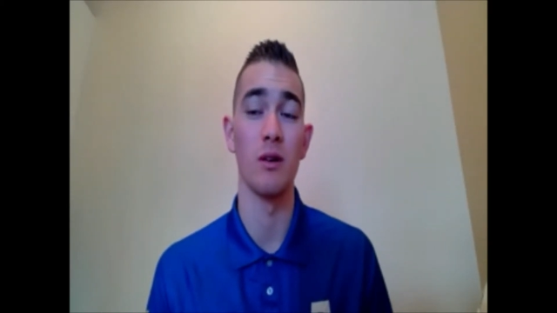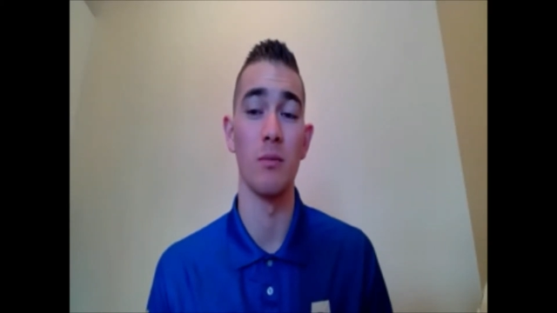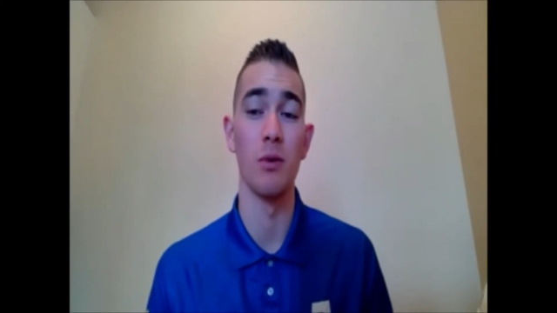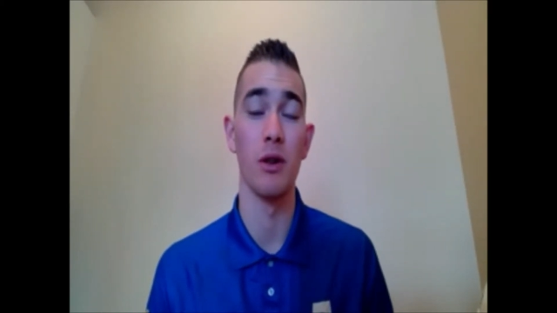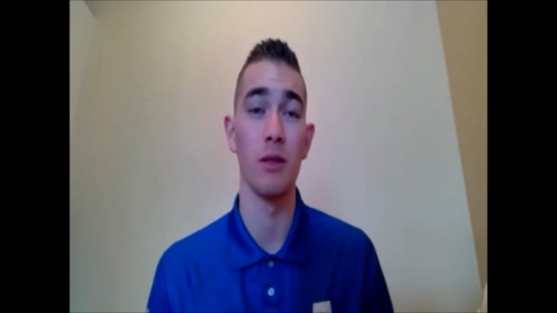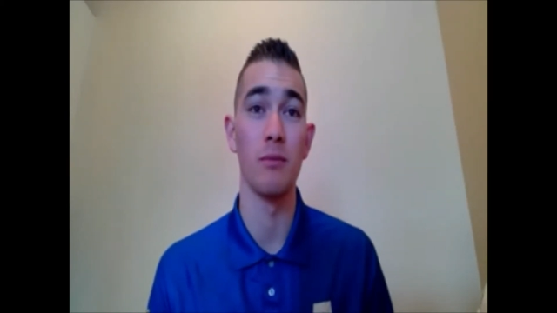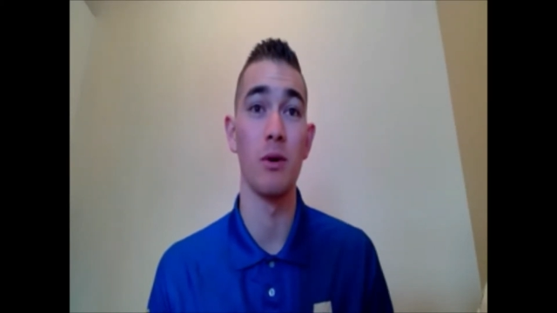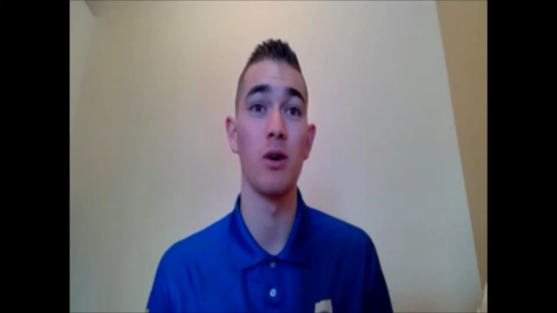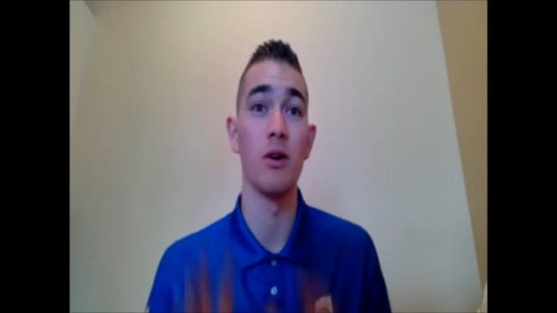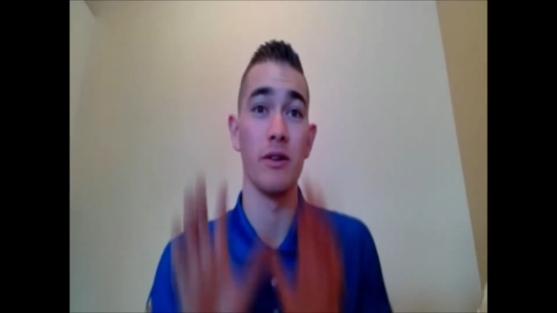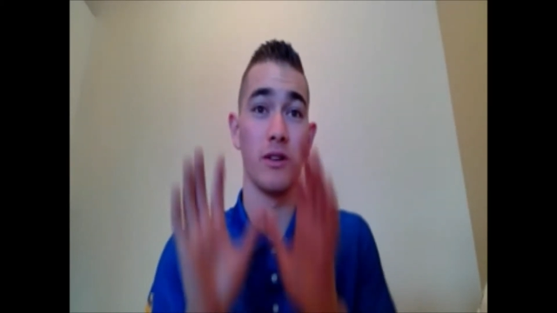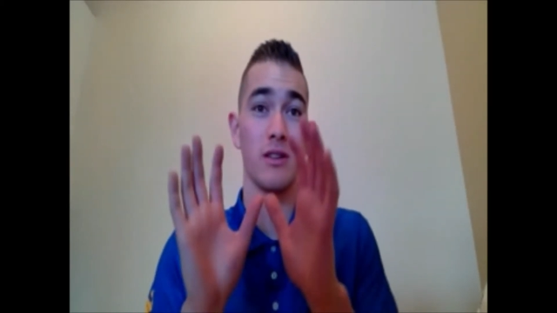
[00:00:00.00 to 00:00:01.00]
putting the
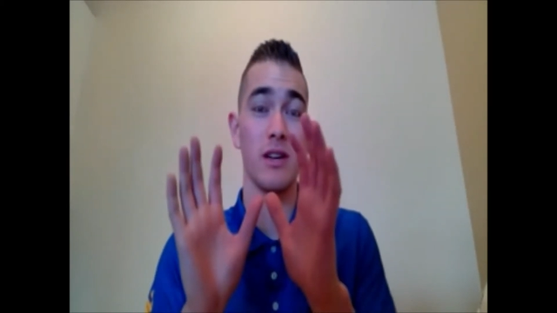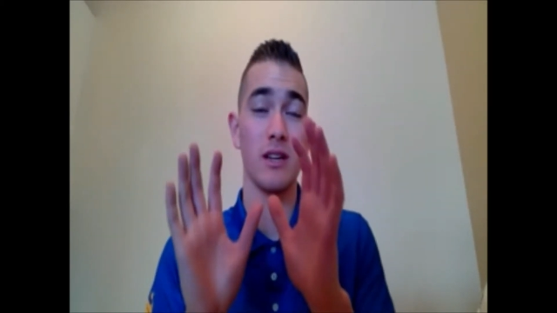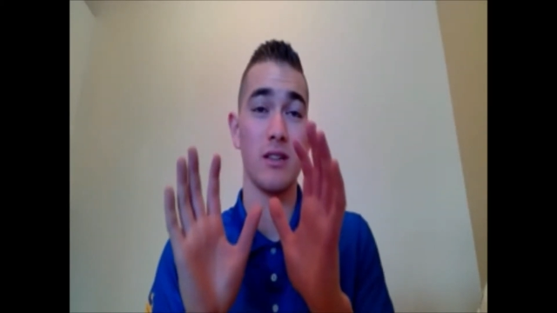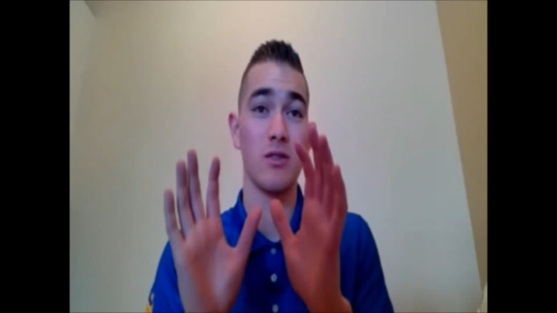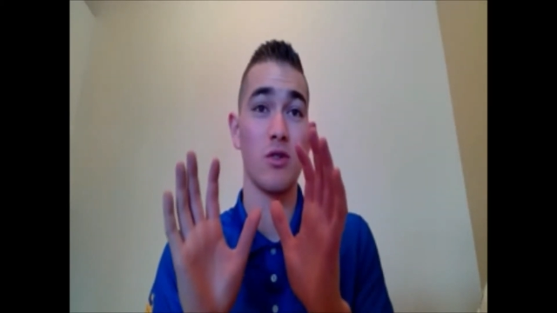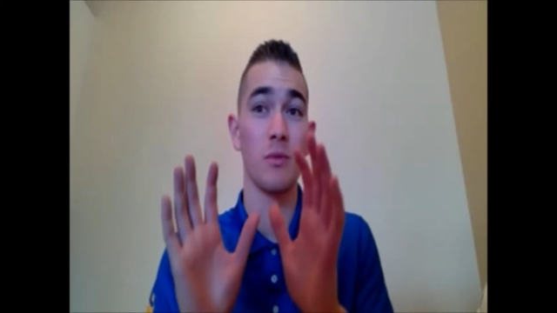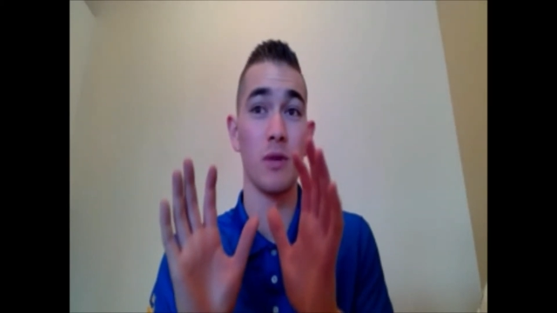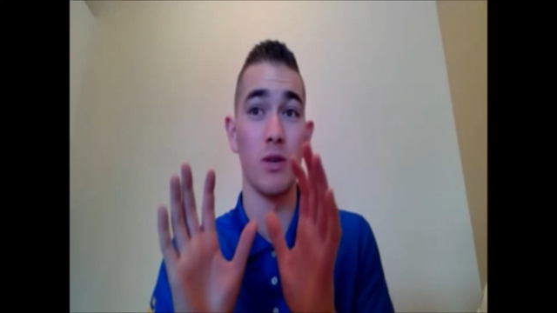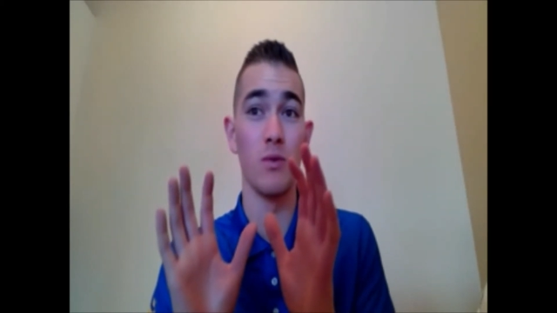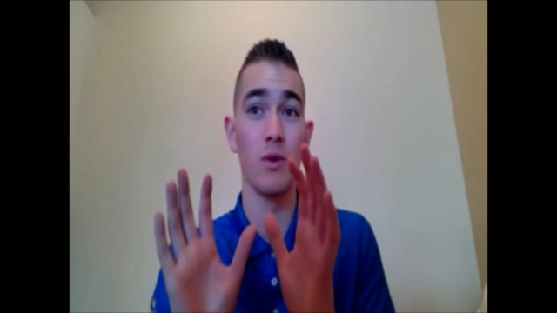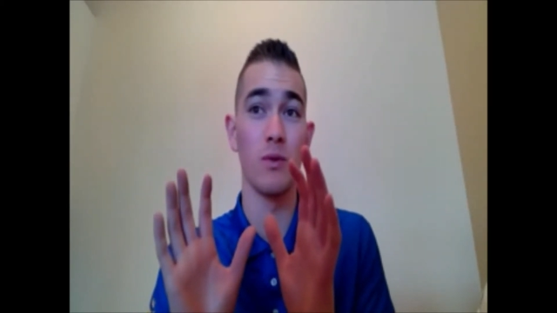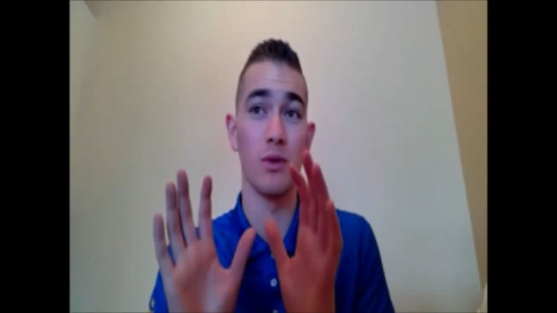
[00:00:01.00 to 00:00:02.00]
ball in like normally you
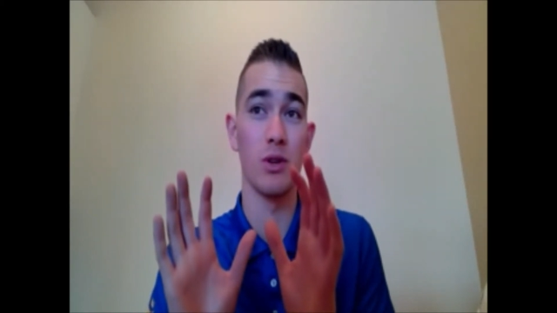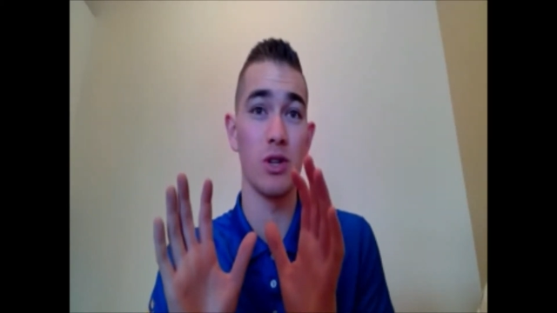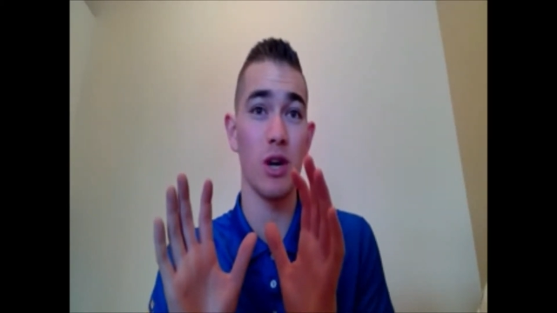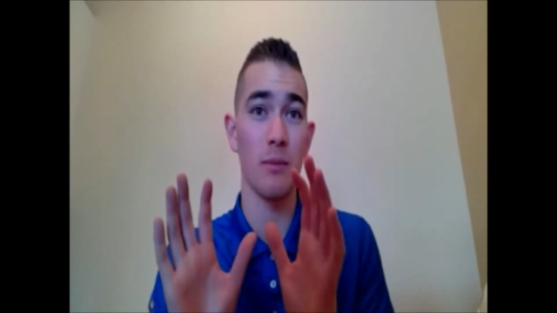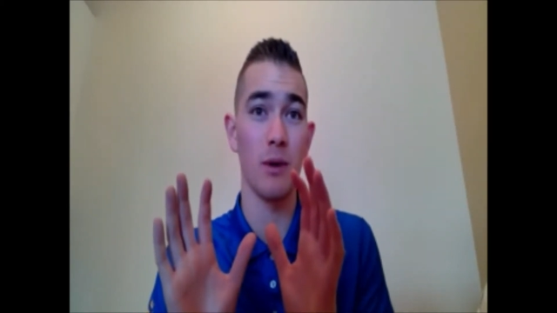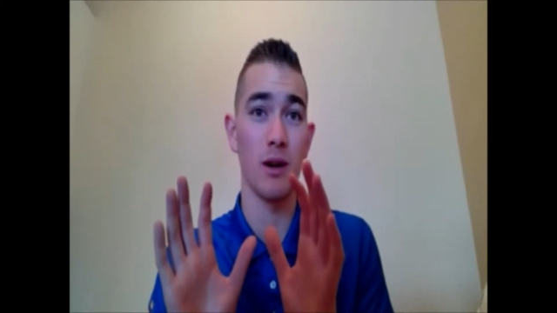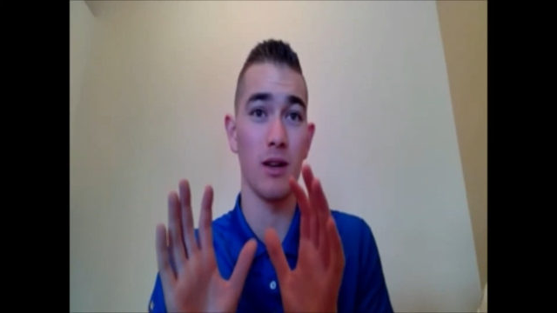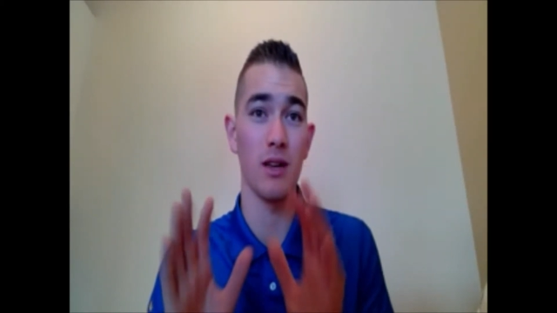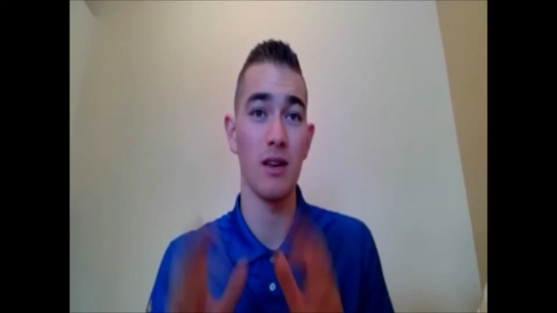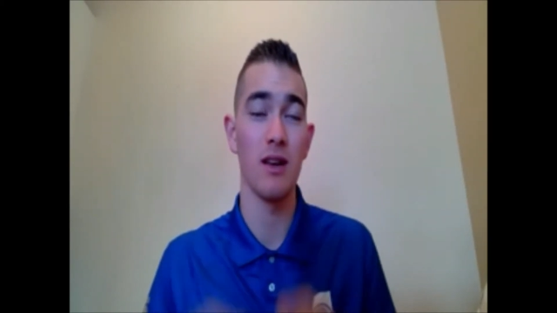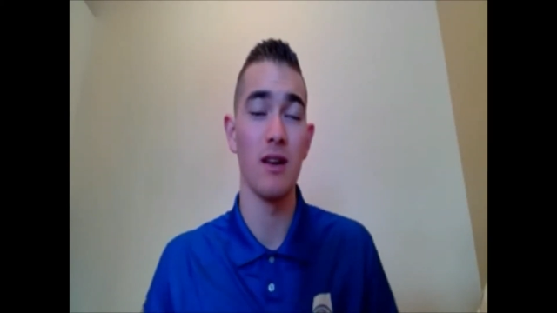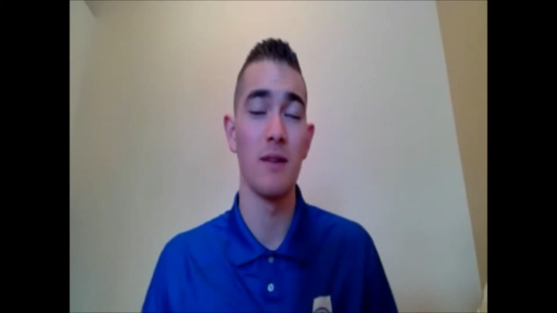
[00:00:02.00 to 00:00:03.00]
would with a shot pocket,